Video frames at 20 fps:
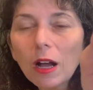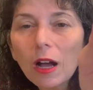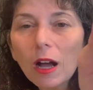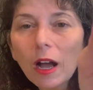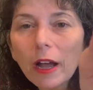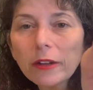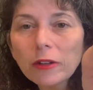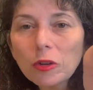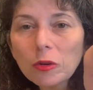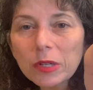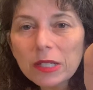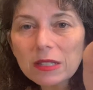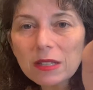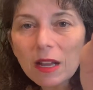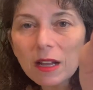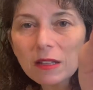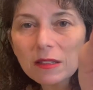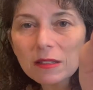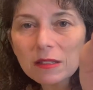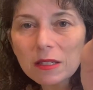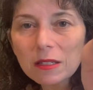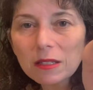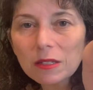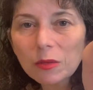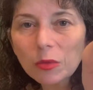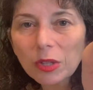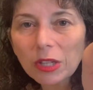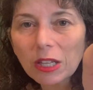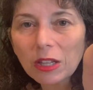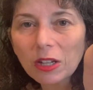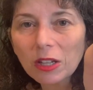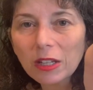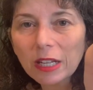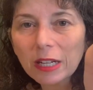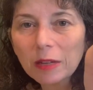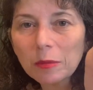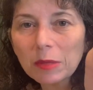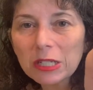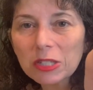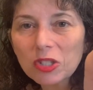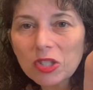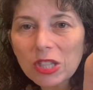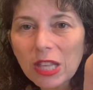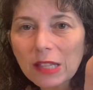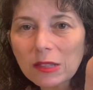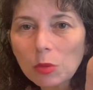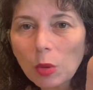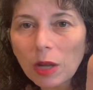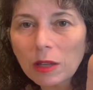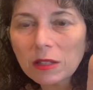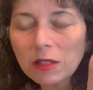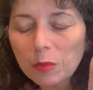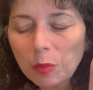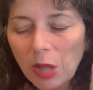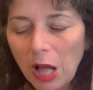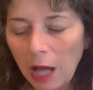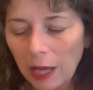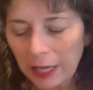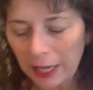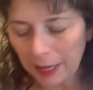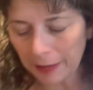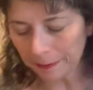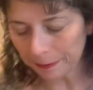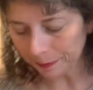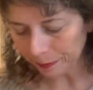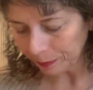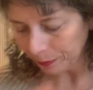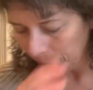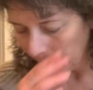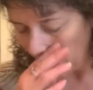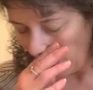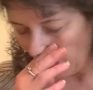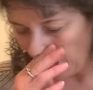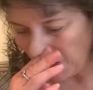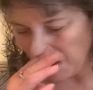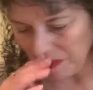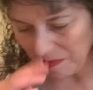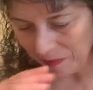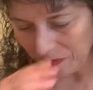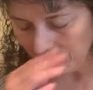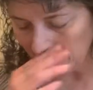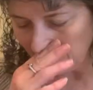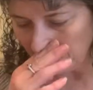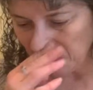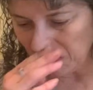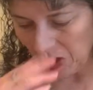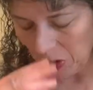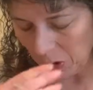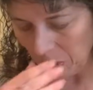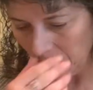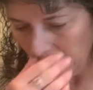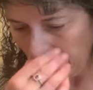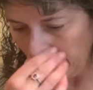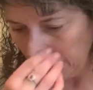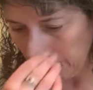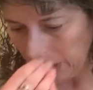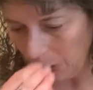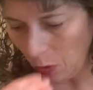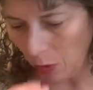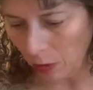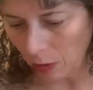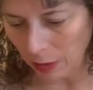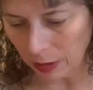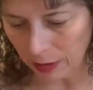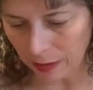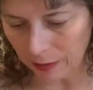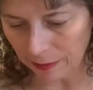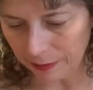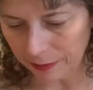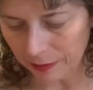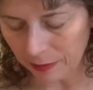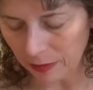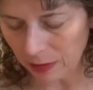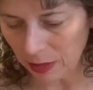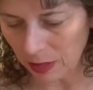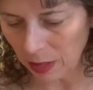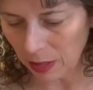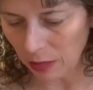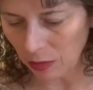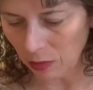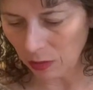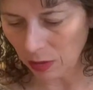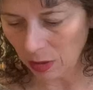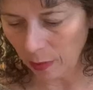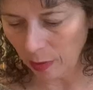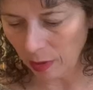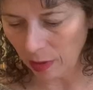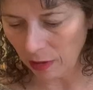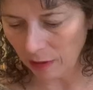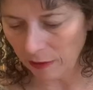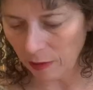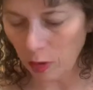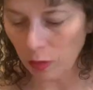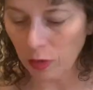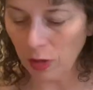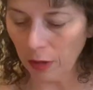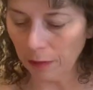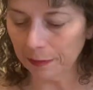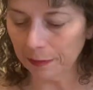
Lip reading: I know doesn't really look like much. That's while it's blocking. Truth be told, did I use up all? Oh no.